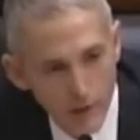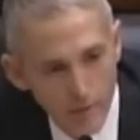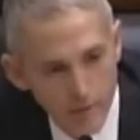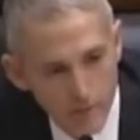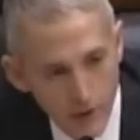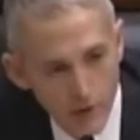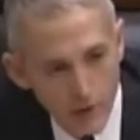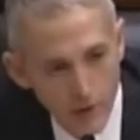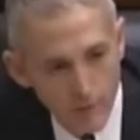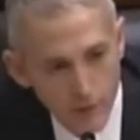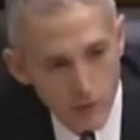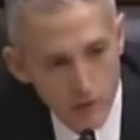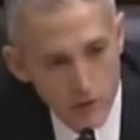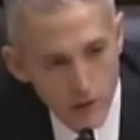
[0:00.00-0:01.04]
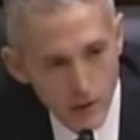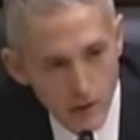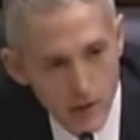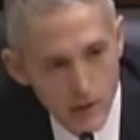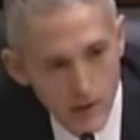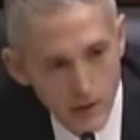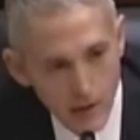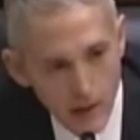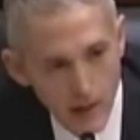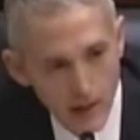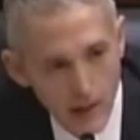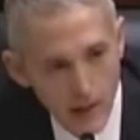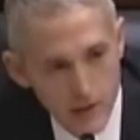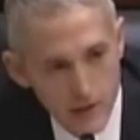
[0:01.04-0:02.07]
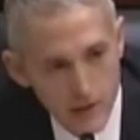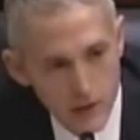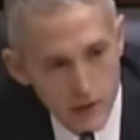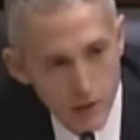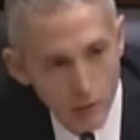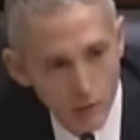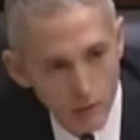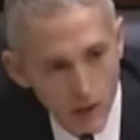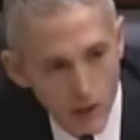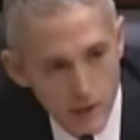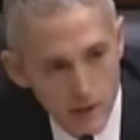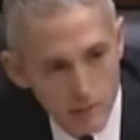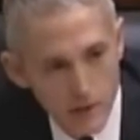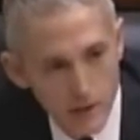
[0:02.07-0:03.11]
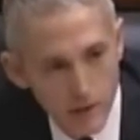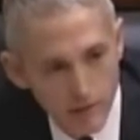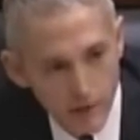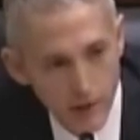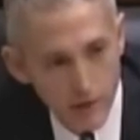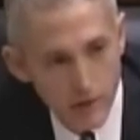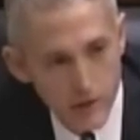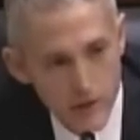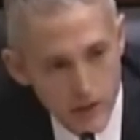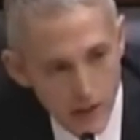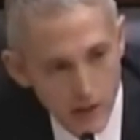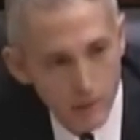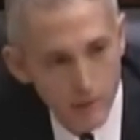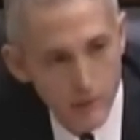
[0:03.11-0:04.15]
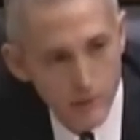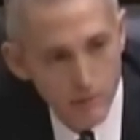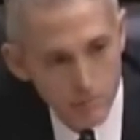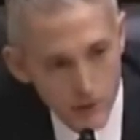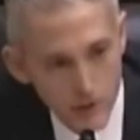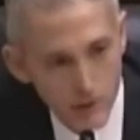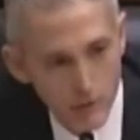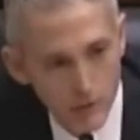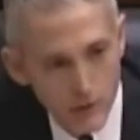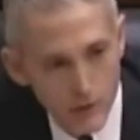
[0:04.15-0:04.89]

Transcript: very first day, you denied access to a monument that veterans helped build.